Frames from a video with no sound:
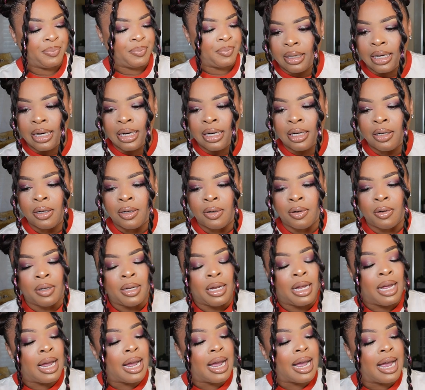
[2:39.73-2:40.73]
Now,
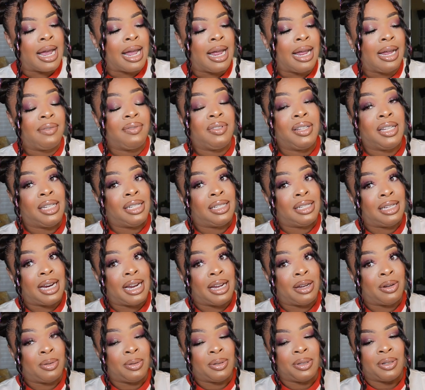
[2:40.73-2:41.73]
I have these
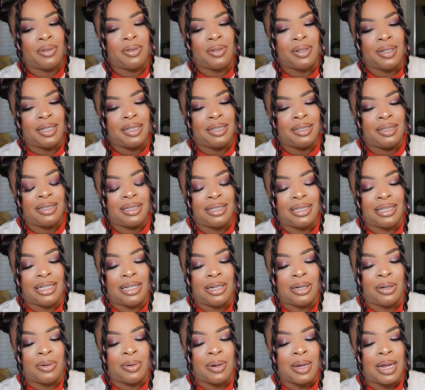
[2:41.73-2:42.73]
nails on,
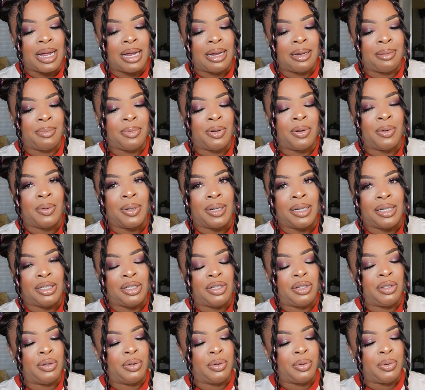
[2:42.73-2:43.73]
so I'm going
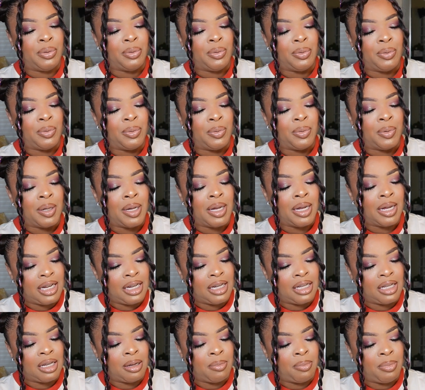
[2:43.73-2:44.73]
to
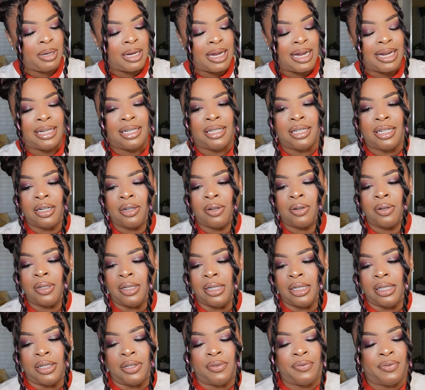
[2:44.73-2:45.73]
cut the plastic on
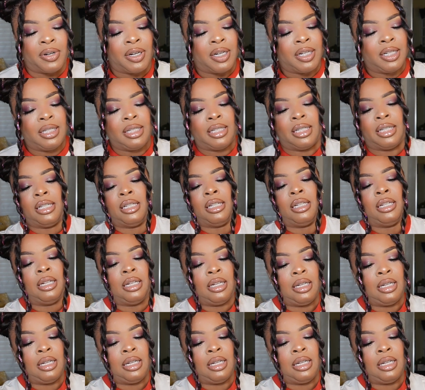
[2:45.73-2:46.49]
this first.